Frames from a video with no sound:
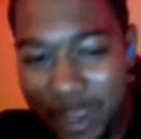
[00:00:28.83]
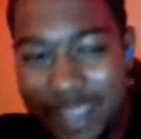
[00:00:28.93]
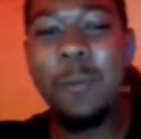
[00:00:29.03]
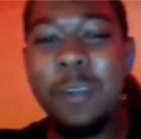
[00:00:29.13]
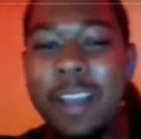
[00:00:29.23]
know
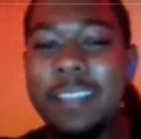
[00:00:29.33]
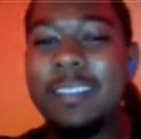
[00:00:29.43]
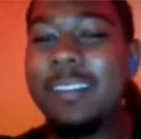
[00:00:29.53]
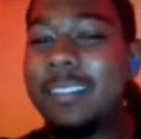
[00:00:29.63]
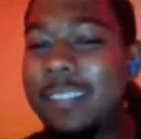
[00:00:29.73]

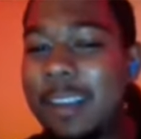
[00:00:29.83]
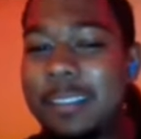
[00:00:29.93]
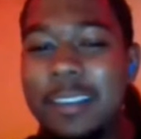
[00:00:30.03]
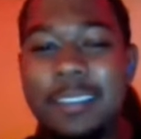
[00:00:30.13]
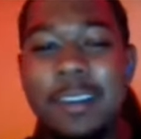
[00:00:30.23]

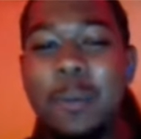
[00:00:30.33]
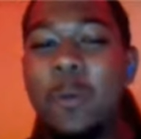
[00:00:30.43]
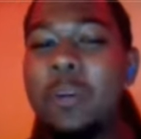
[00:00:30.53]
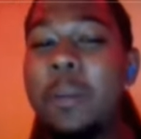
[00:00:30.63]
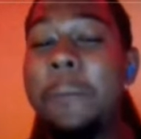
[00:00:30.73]
they're going
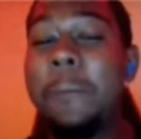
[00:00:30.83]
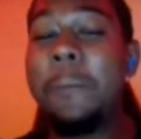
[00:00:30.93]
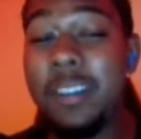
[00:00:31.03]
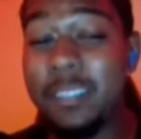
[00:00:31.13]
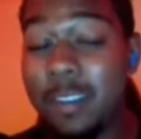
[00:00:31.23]
to buzz
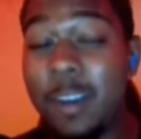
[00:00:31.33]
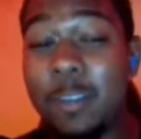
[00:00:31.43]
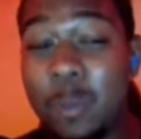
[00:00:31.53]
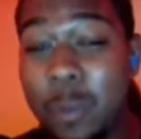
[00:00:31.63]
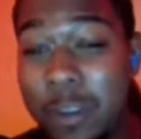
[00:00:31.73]
all through.
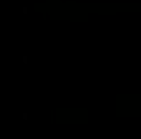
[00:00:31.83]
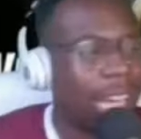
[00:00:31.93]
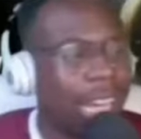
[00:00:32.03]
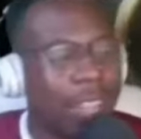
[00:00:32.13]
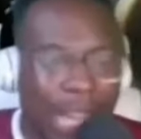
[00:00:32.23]
I
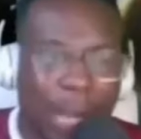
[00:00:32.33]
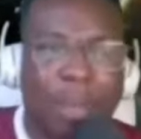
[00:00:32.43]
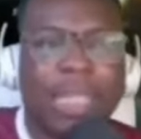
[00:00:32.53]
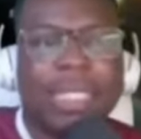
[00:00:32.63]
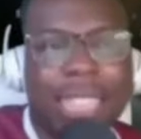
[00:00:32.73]
like that first
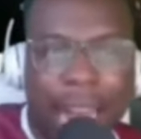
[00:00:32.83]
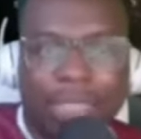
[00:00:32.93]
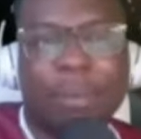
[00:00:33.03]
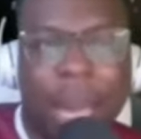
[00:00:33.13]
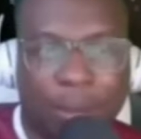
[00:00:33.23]
comment.
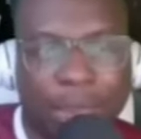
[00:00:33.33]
